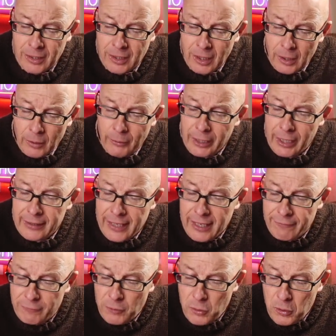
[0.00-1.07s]
We had
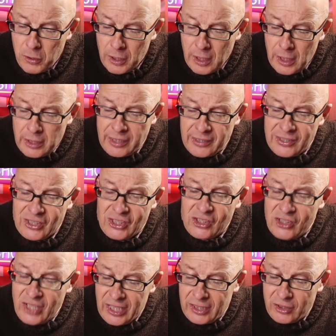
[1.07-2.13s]
therefore to
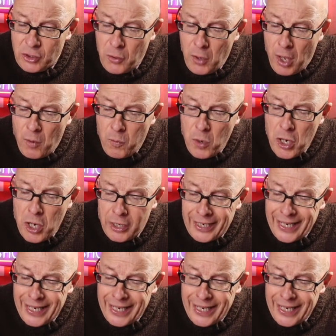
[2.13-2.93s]
stick to our work,